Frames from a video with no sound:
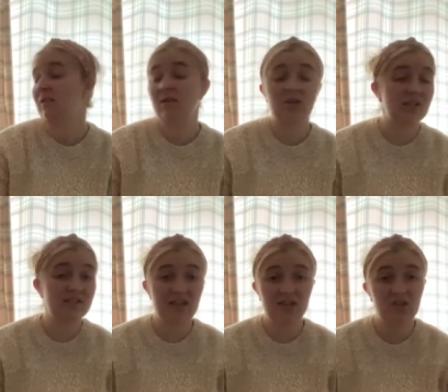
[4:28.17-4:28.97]
like I
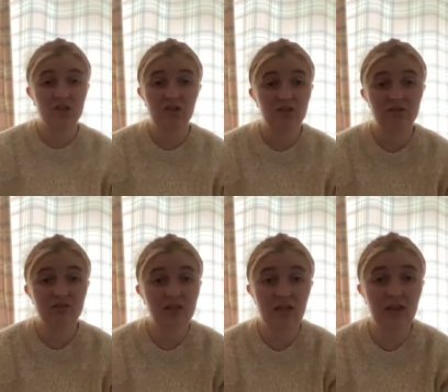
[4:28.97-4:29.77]
say, like
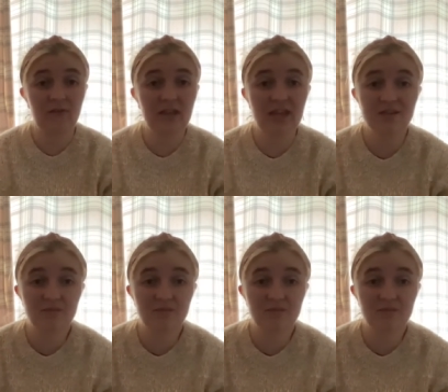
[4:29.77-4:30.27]
if it keeps